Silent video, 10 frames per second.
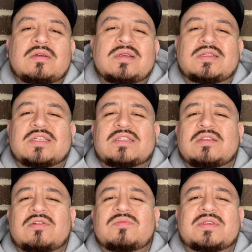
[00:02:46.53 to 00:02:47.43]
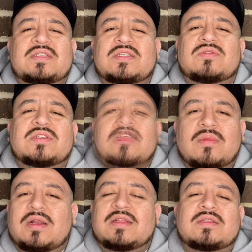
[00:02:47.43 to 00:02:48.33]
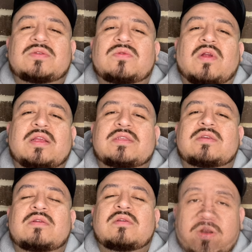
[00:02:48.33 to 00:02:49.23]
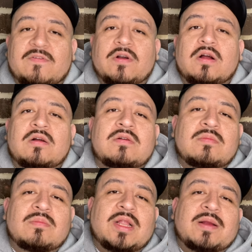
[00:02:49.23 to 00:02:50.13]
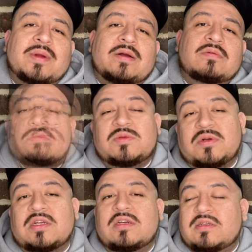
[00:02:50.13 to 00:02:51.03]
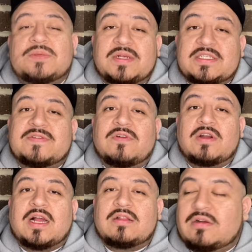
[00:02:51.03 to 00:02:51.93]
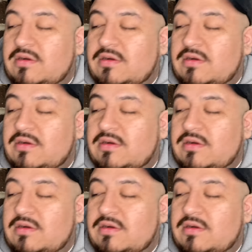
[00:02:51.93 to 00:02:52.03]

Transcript: and just a little bit citrusy, but nothing too crazy. But overall, Black Mountain's pretty good, especially for a dollar.